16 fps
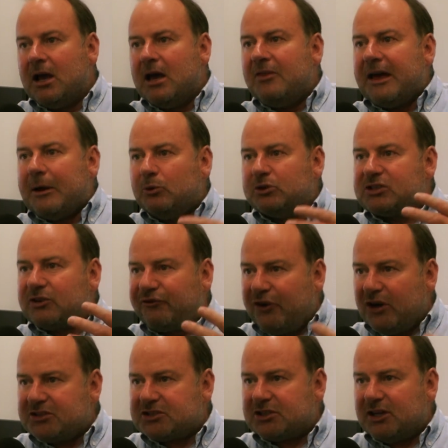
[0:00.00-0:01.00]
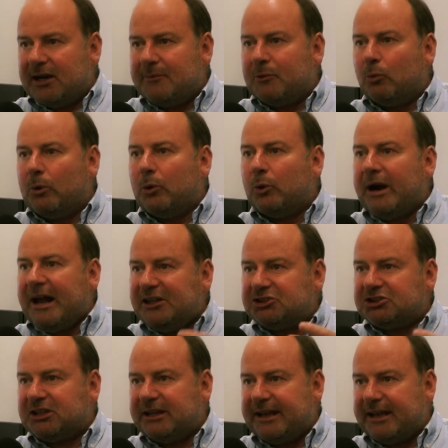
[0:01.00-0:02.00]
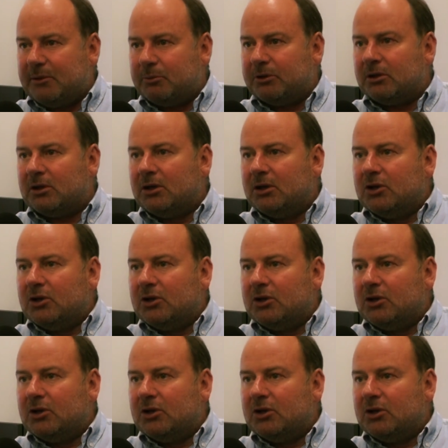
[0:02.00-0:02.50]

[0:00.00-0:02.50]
that was the first time that we were actually able